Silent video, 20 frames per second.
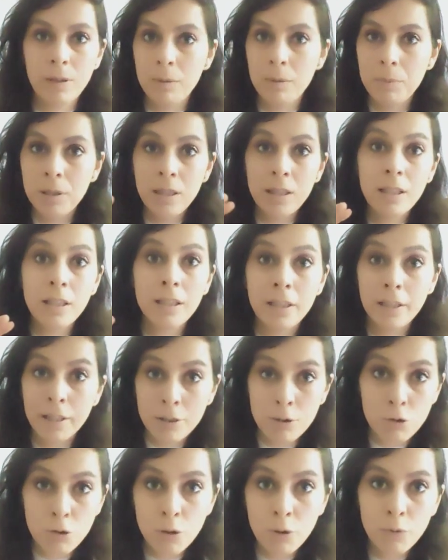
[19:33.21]
maybe the
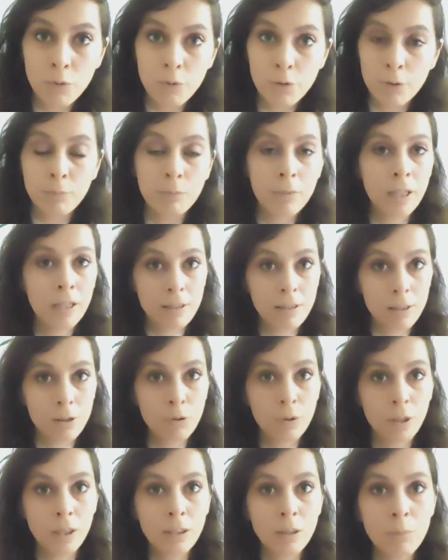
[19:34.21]
intro from my
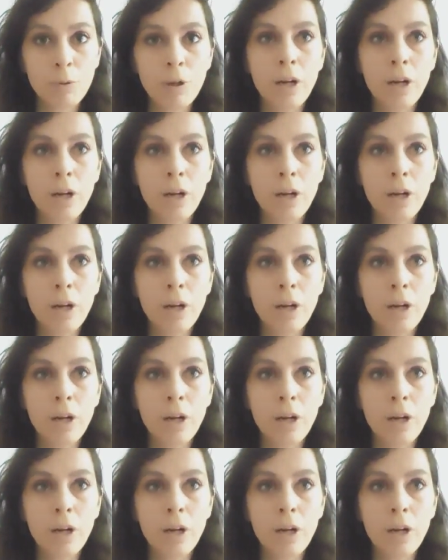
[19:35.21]
sexuality